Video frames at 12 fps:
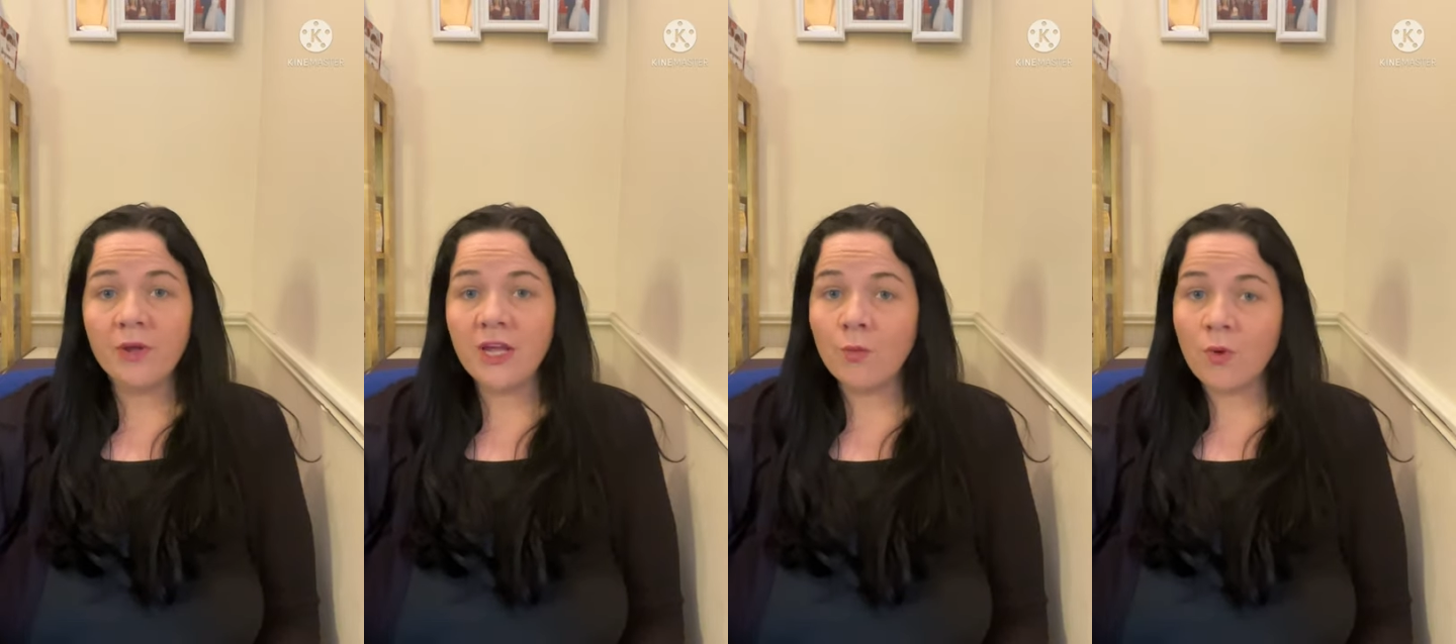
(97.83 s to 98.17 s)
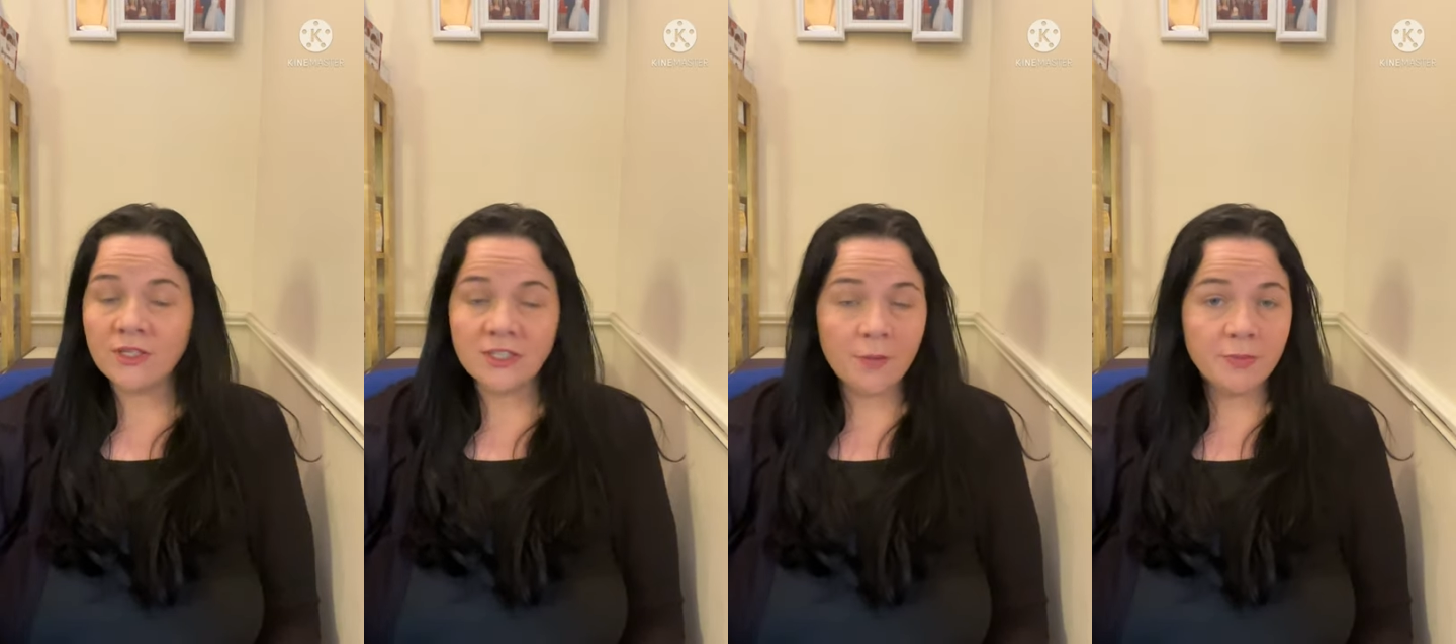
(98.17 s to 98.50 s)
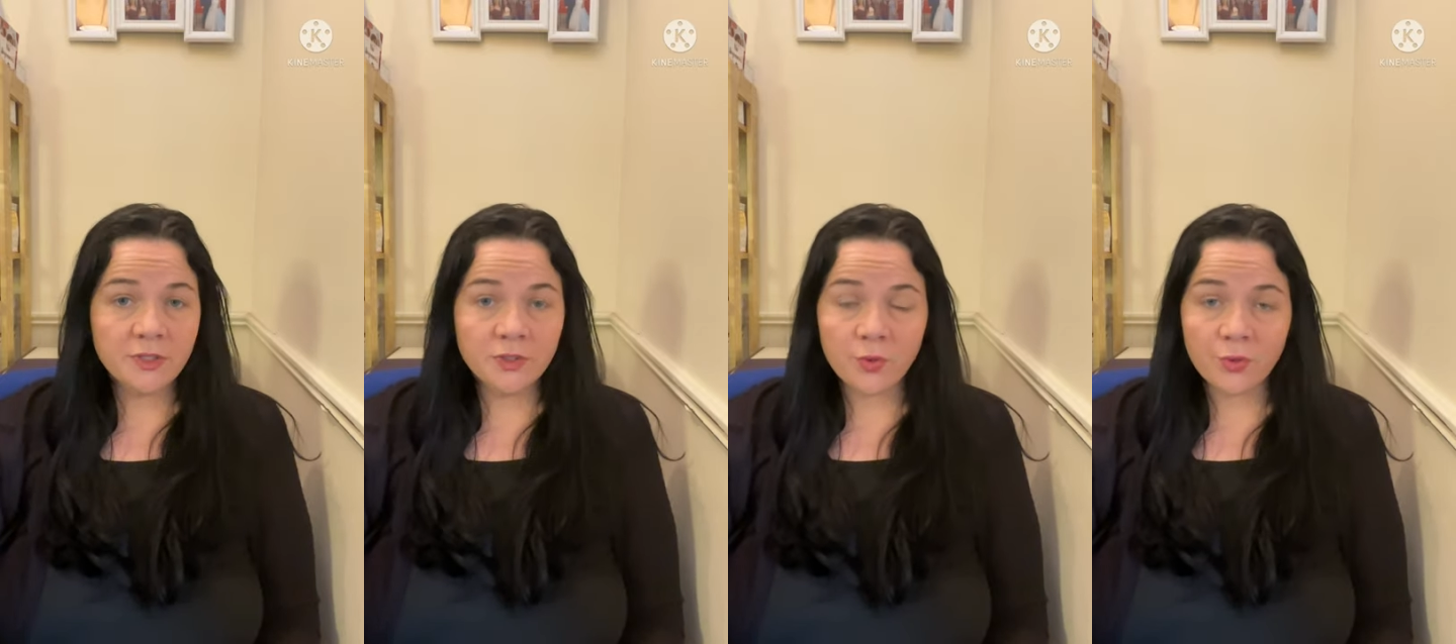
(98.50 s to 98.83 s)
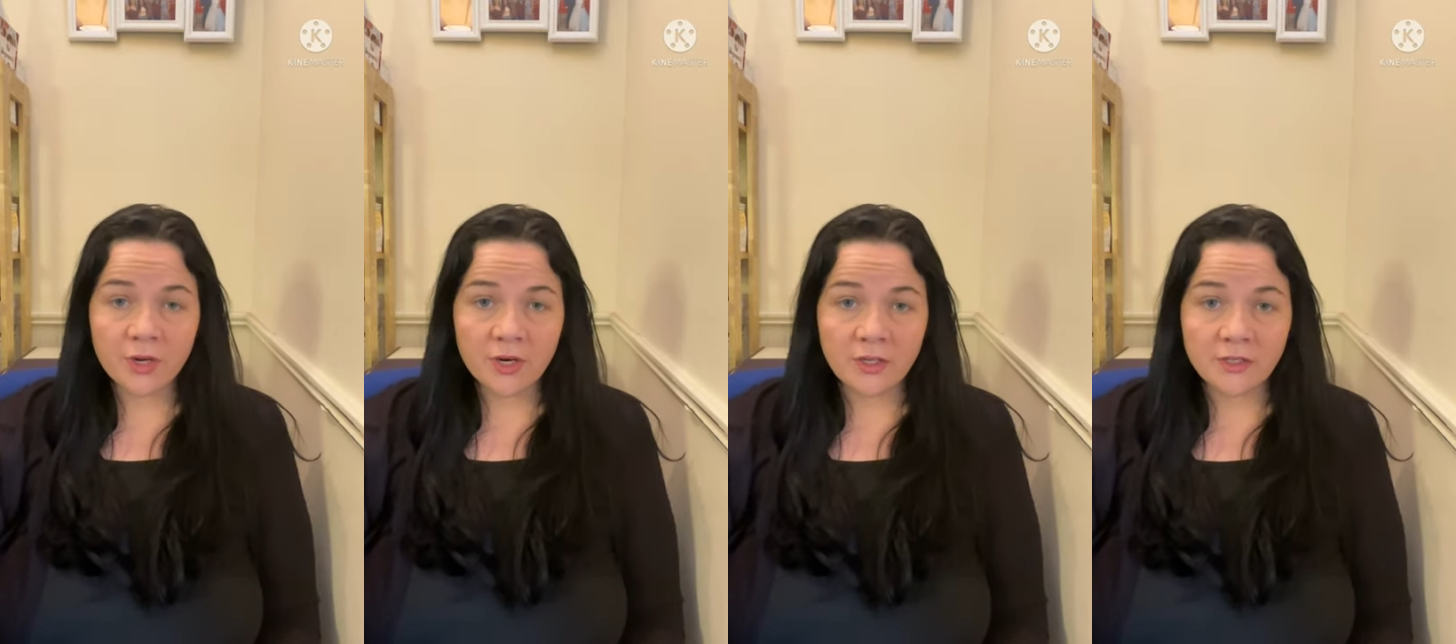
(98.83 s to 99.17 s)
It was not
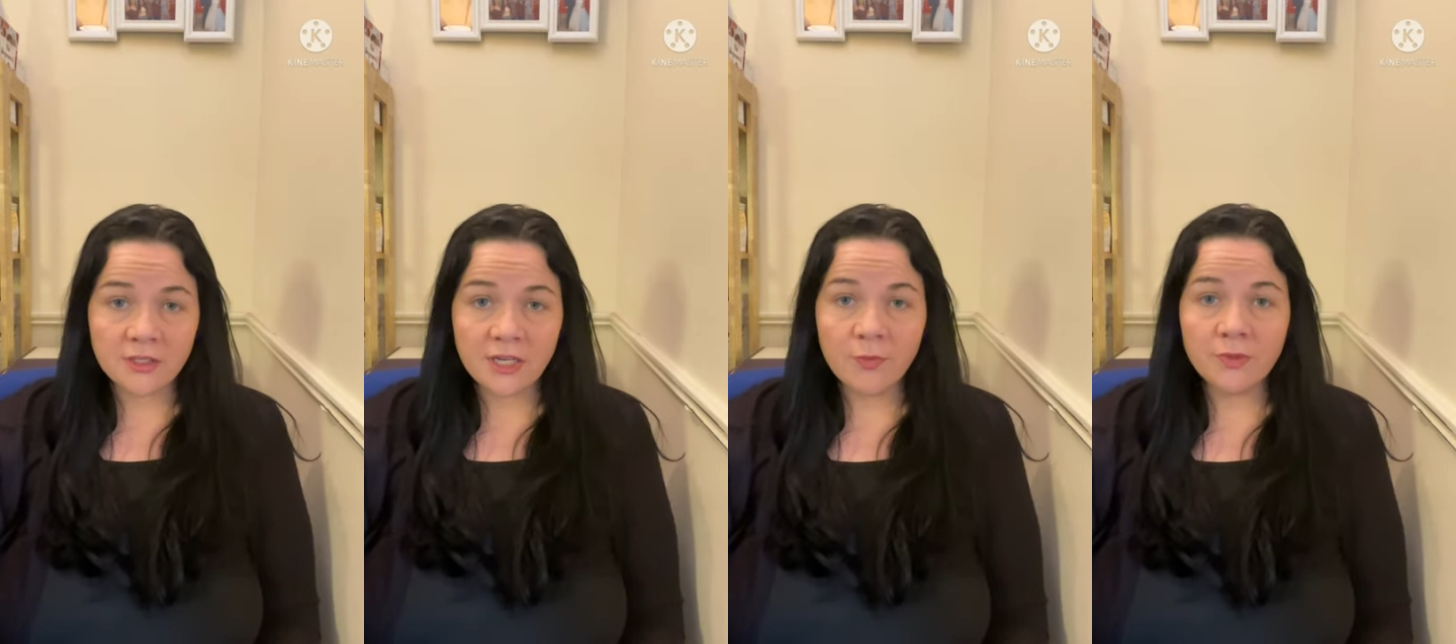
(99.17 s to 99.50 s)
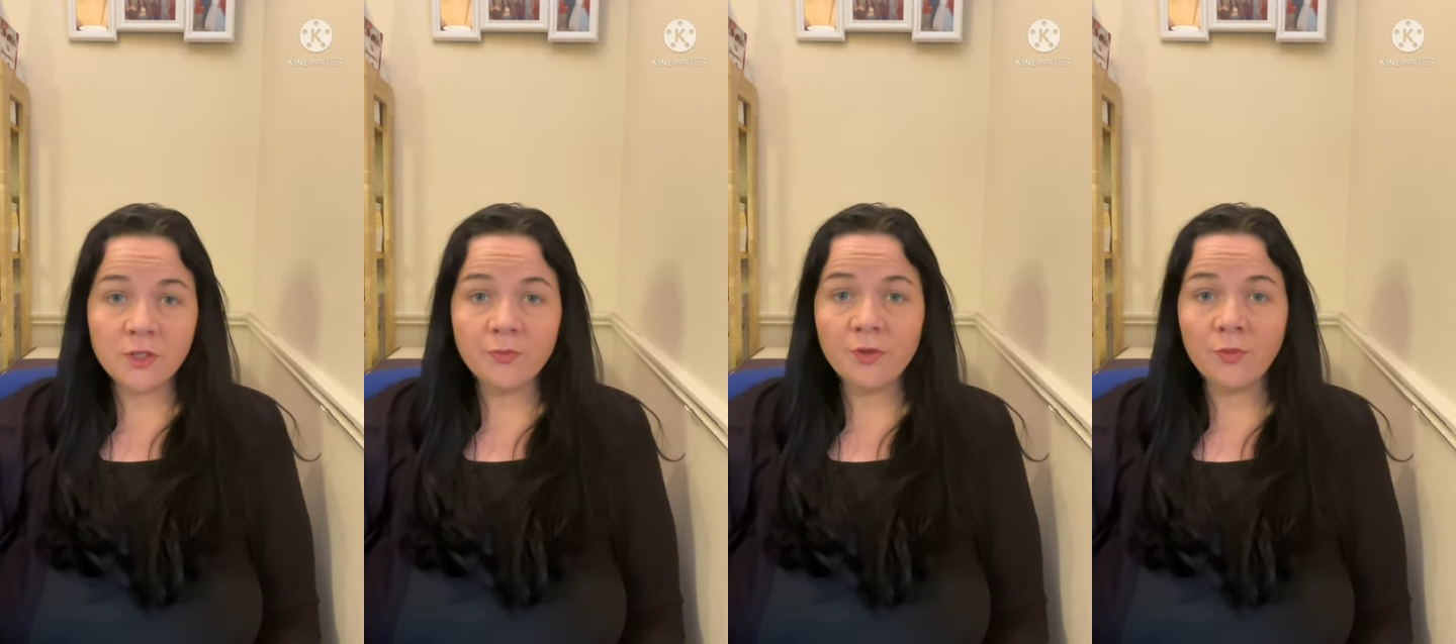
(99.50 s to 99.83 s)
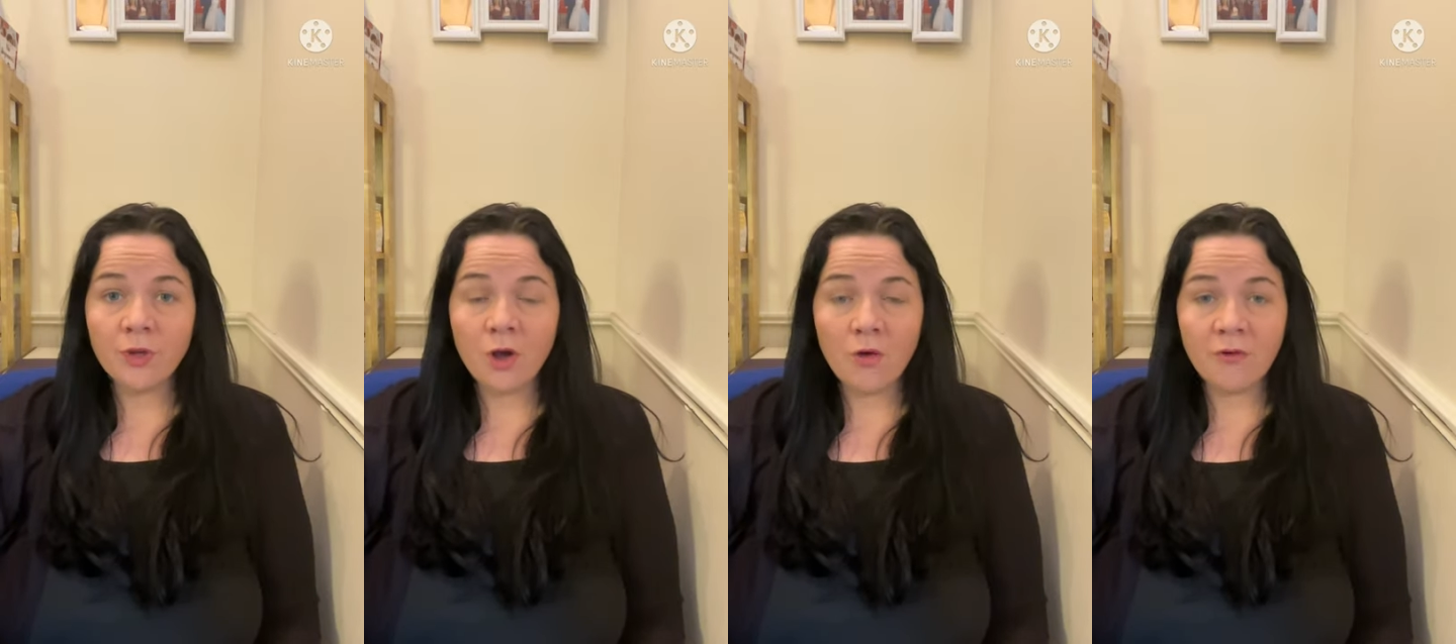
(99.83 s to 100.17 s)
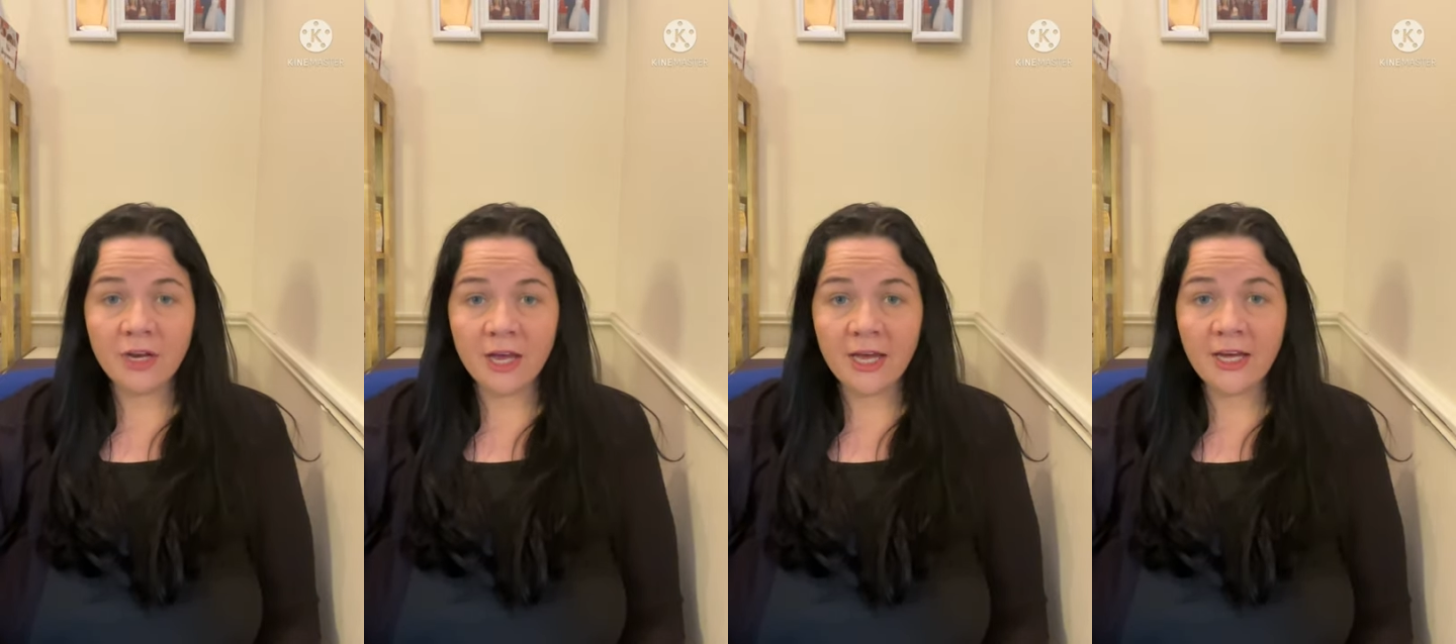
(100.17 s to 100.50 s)
bestowed on us. It was something we
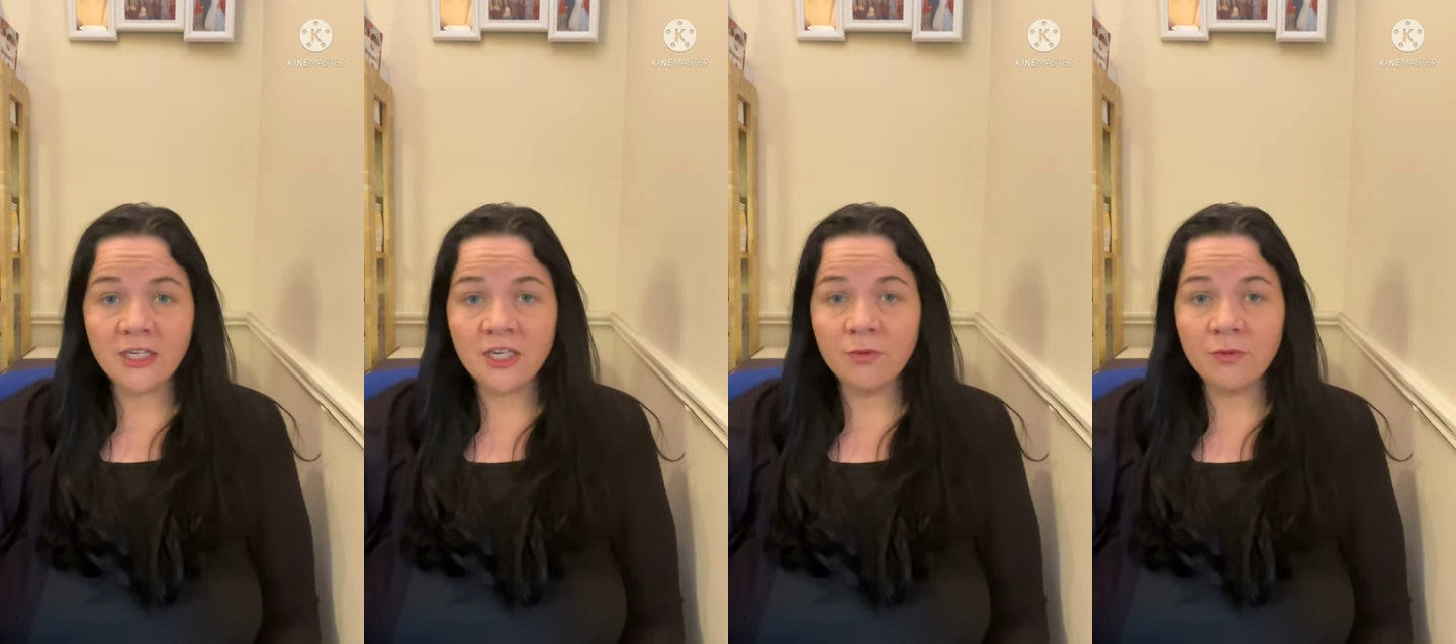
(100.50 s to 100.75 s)
already had.